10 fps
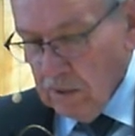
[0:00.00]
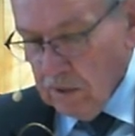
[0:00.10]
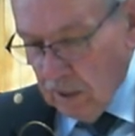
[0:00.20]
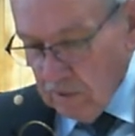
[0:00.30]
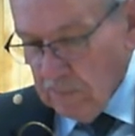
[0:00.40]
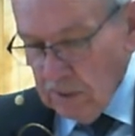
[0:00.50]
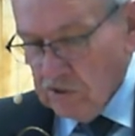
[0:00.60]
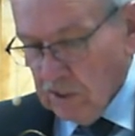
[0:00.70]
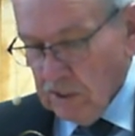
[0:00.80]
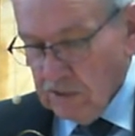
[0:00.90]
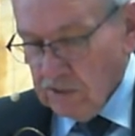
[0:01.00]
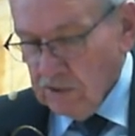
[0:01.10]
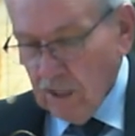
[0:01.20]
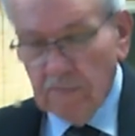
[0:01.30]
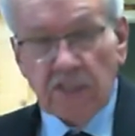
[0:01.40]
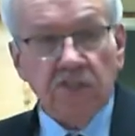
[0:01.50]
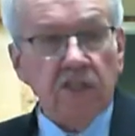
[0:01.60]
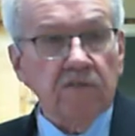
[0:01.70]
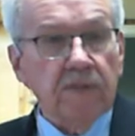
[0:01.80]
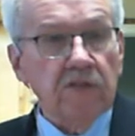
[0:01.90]
Not be judged." Not be
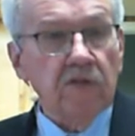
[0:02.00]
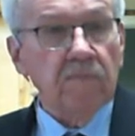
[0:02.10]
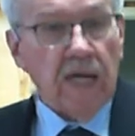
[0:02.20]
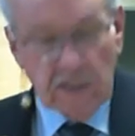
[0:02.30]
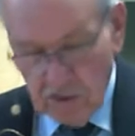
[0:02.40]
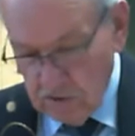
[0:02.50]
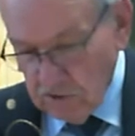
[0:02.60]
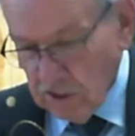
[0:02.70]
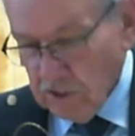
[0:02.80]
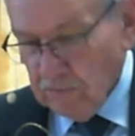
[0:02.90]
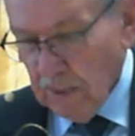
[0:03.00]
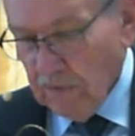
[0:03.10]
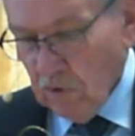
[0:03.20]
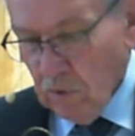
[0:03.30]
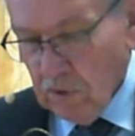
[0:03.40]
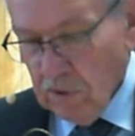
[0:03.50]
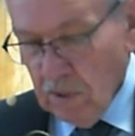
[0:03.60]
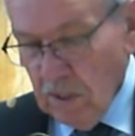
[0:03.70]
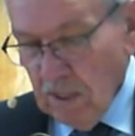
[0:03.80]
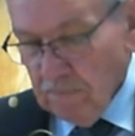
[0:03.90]
judged by who? Judged by the Lord.
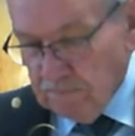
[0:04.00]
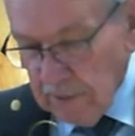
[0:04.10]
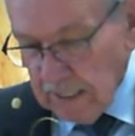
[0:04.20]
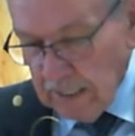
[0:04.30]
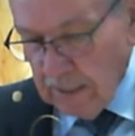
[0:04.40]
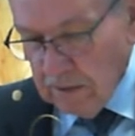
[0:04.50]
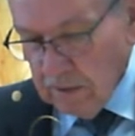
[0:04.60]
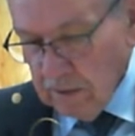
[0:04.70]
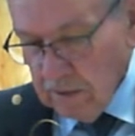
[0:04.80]
"But